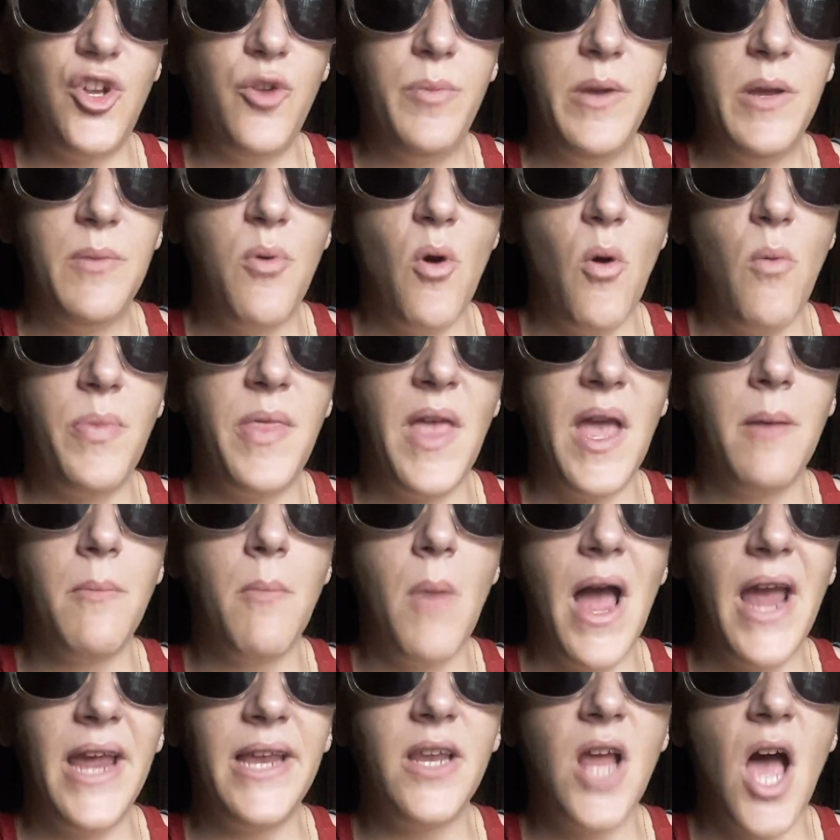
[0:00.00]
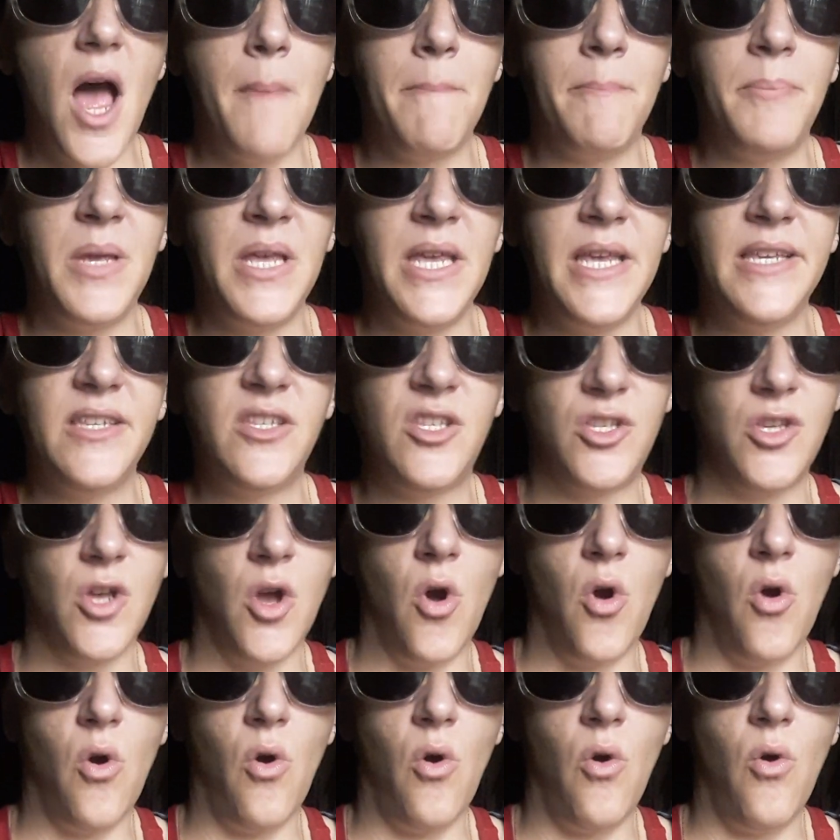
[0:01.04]
people, they might not be
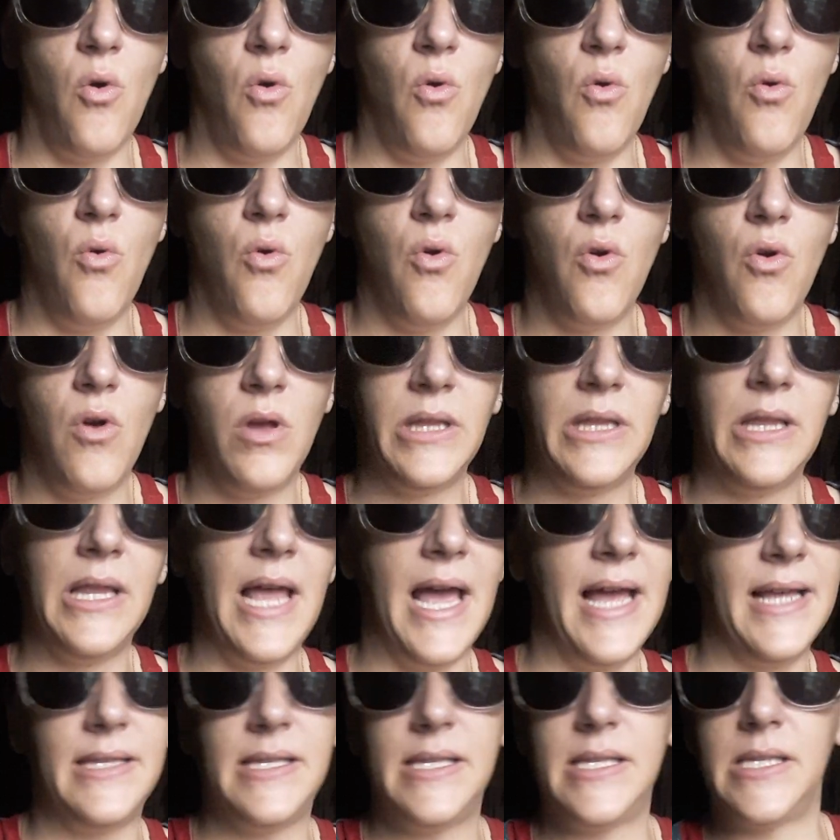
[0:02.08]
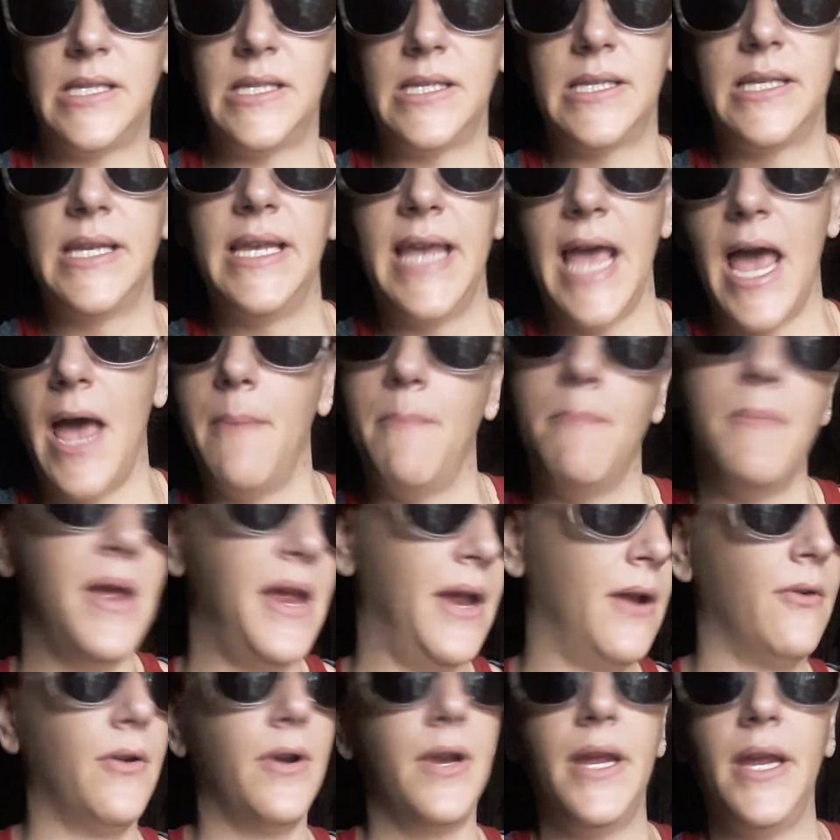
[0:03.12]
so let's get
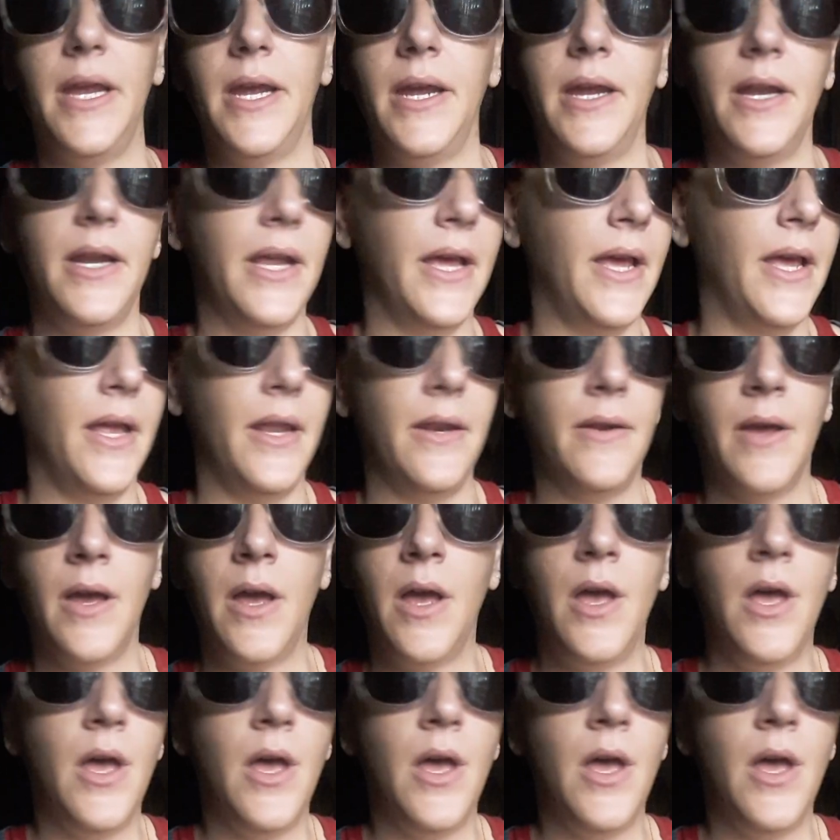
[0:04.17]
married and